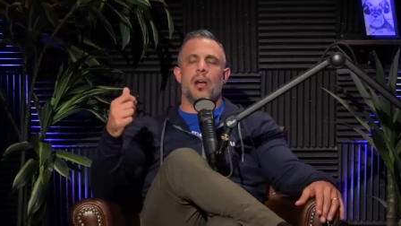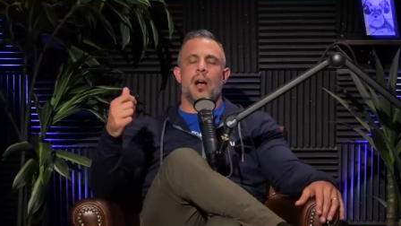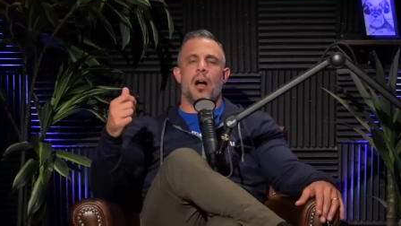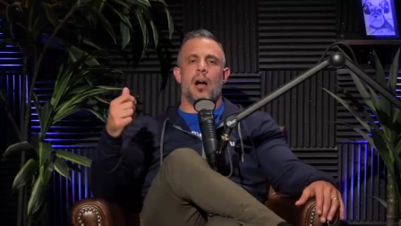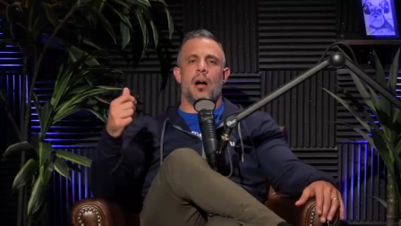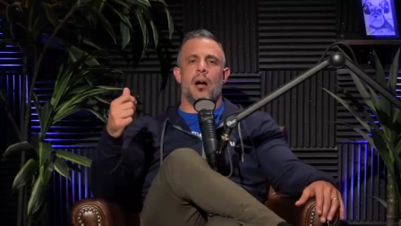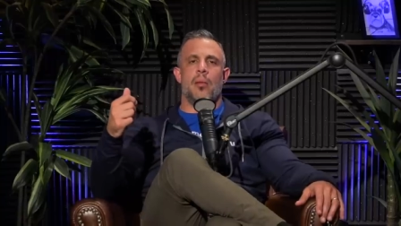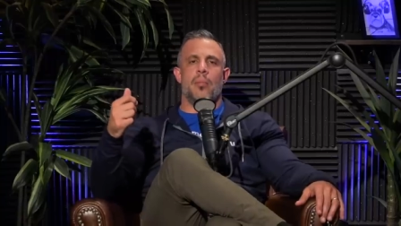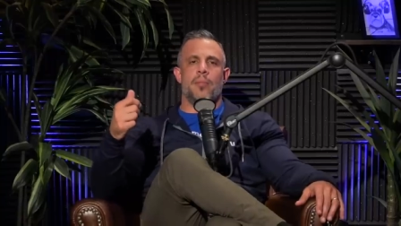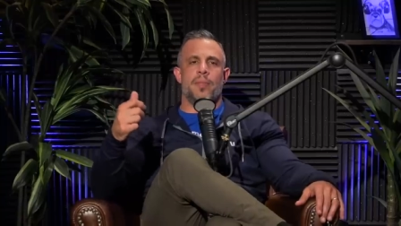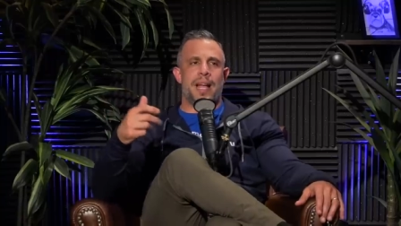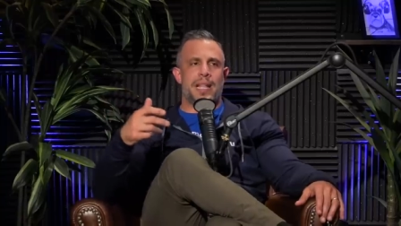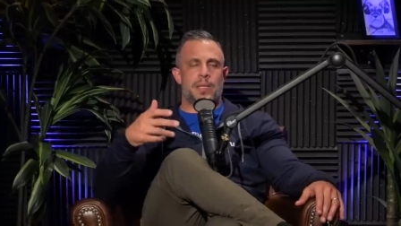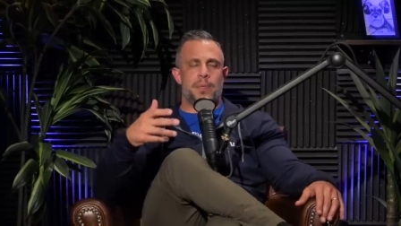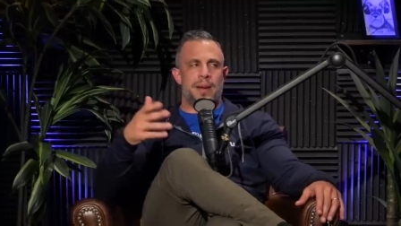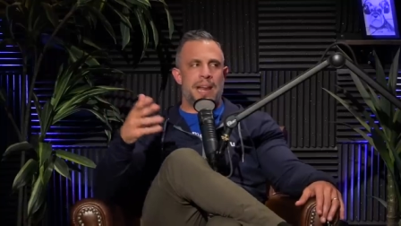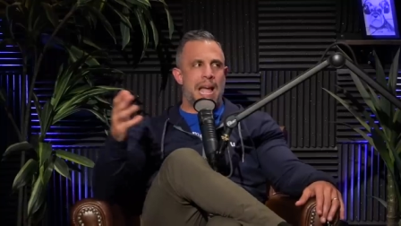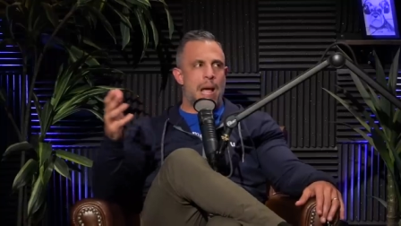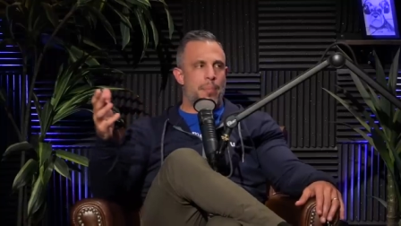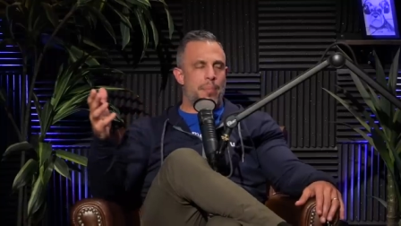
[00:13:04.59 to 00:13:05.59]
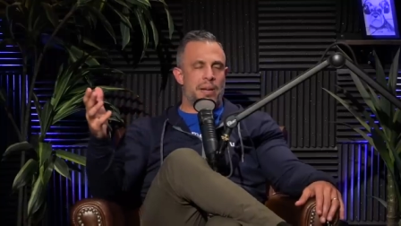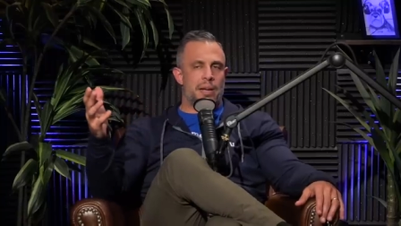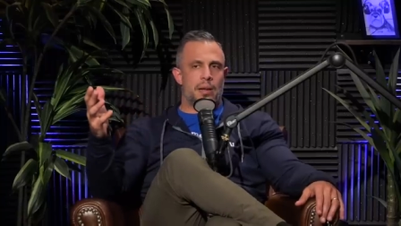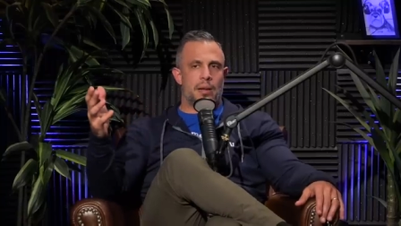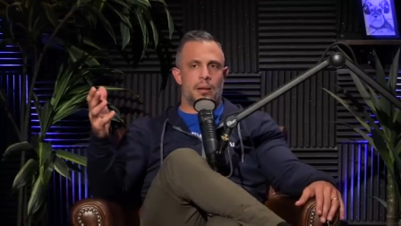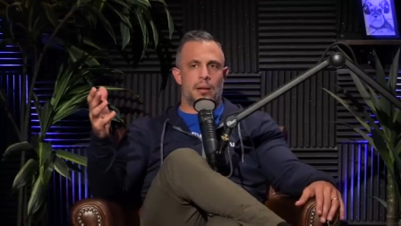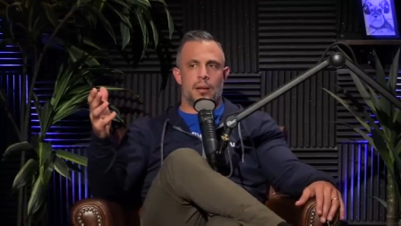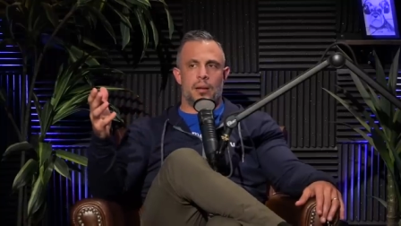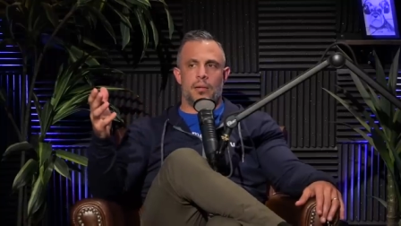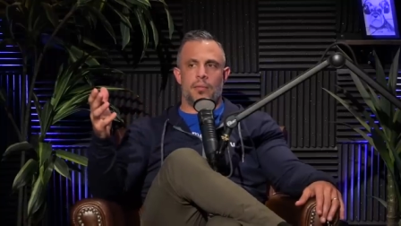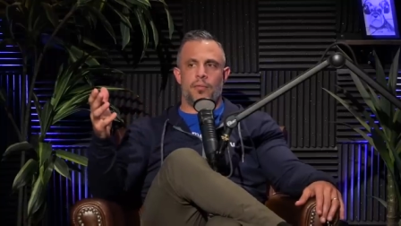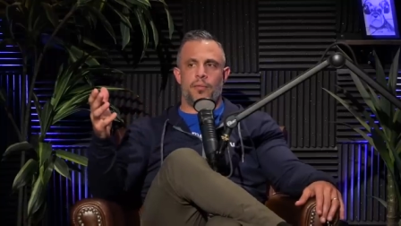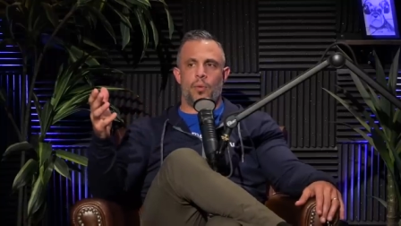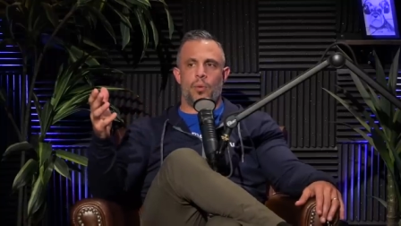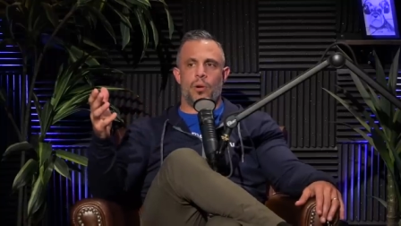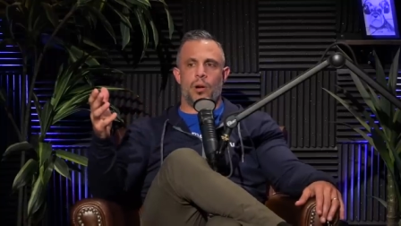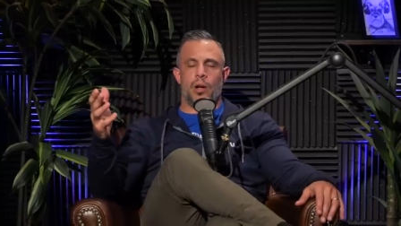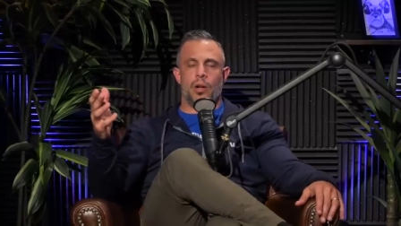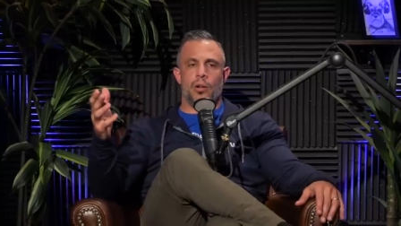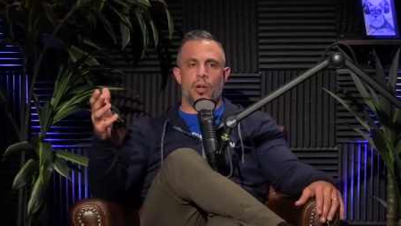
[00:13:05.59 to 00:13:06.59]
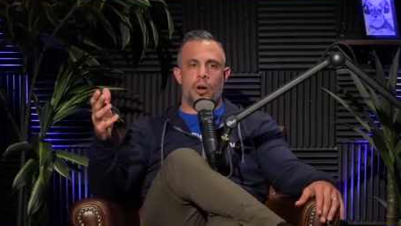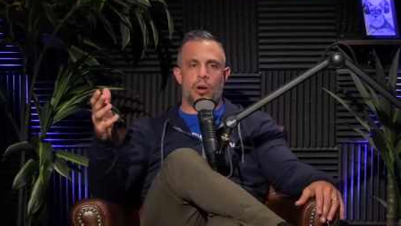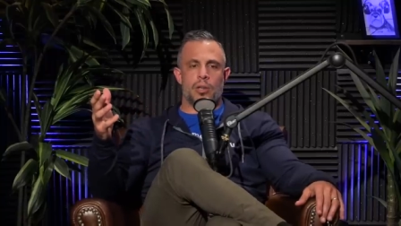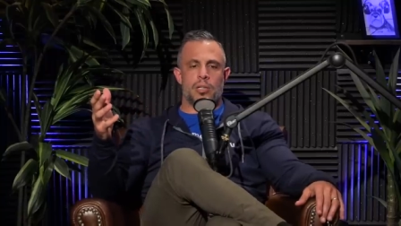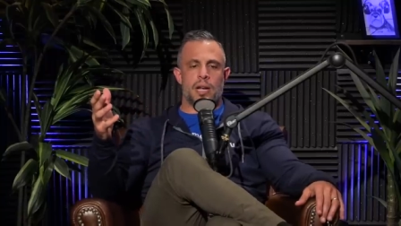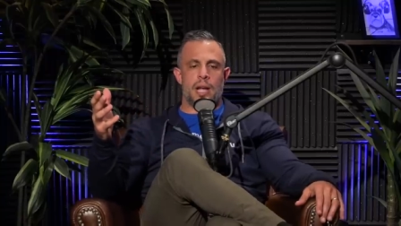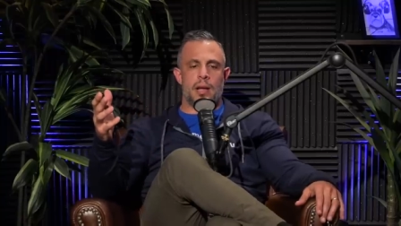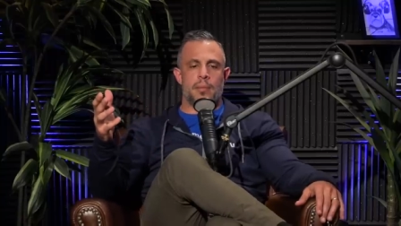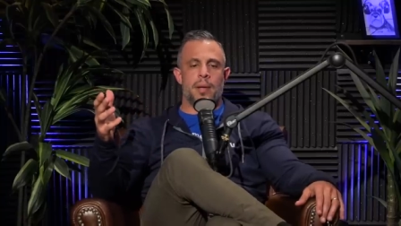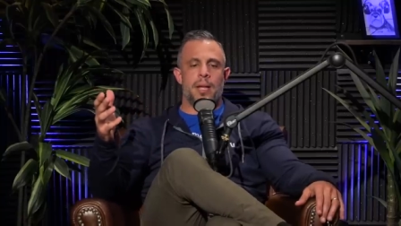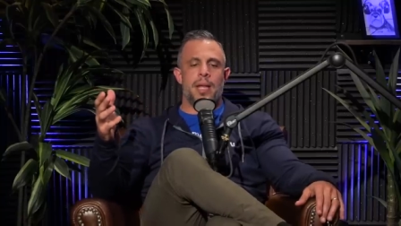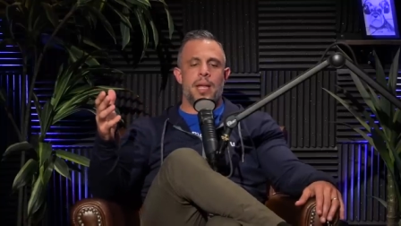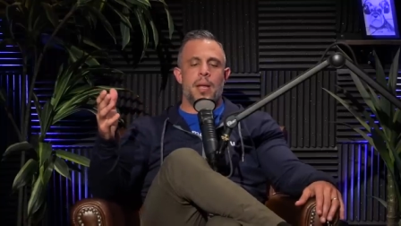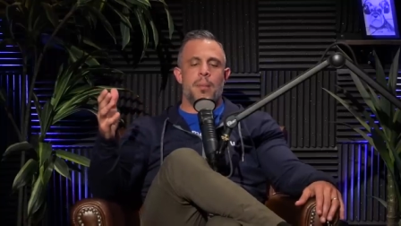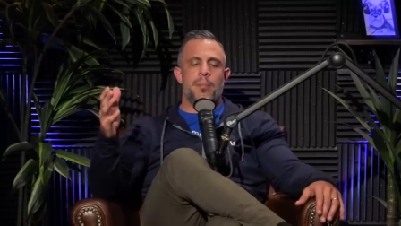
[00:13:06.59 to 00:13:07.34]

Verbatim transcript: Um, that's been happening for a long time.